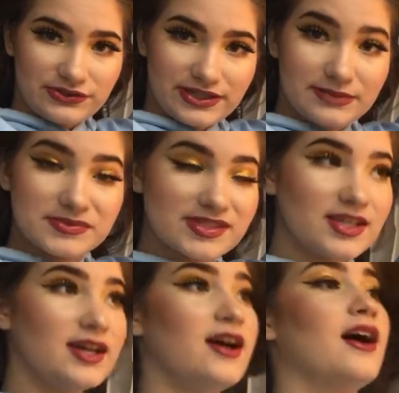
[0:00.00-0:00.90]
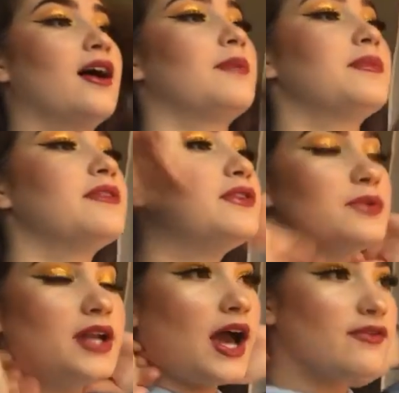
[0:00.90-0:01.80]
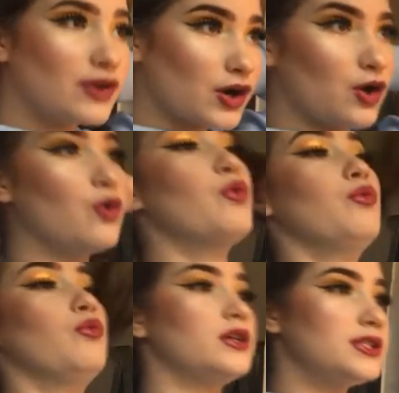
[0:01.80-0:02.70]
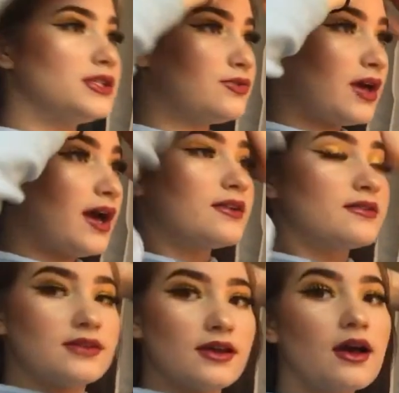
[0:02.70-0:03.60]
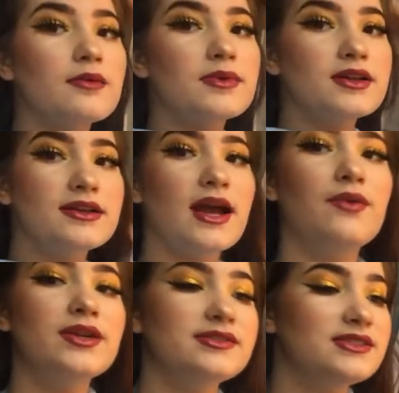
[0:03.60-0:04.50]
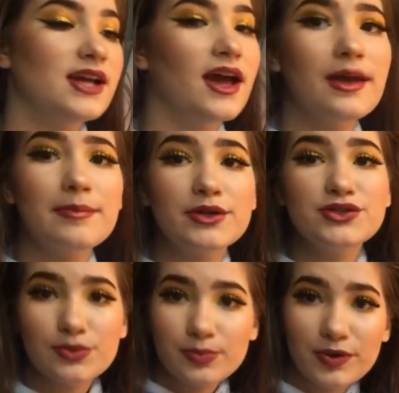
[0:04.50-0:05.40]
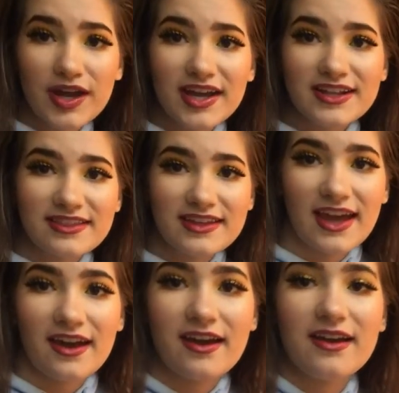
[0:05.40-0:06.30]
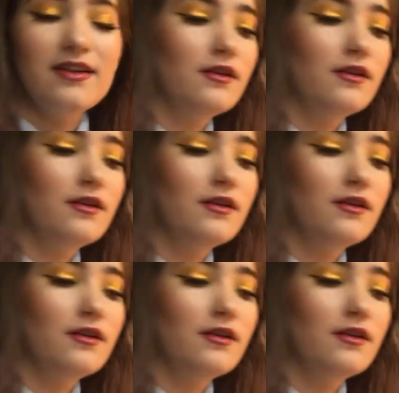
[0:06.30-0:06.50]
dreams if you would ever want to do that. Now it is time to braid the hair.